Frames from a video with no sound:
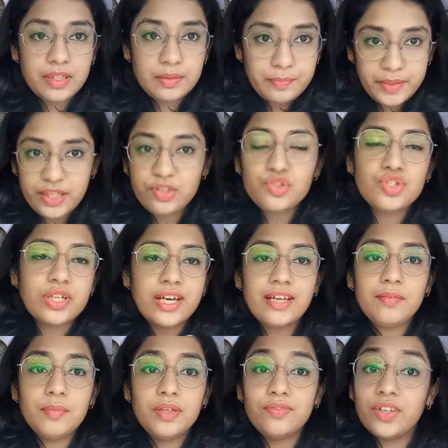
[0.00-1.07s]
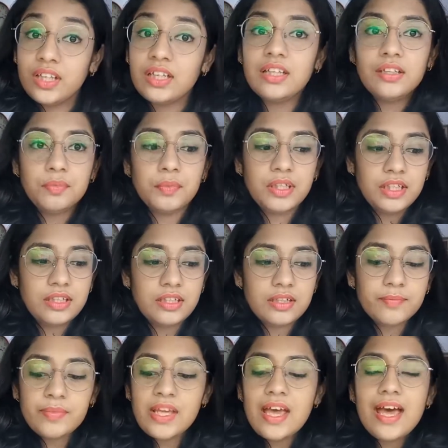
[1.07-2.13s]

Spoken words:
page can be very intimidating,